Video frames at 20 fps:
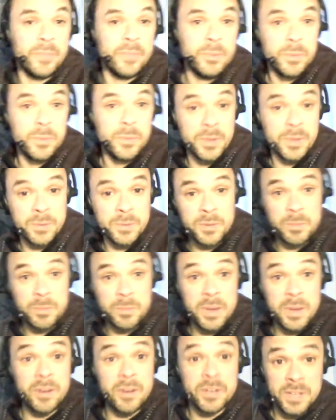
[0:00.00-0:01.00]
You play
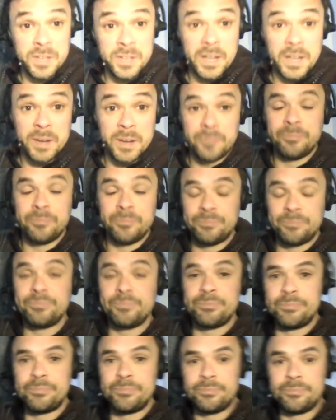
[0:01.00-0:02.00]
through
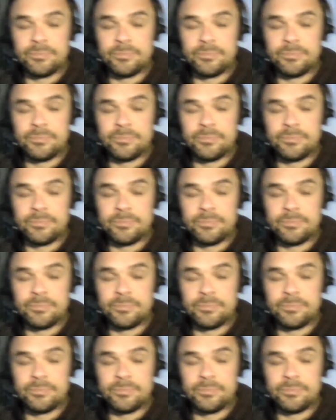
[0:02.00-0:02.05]
the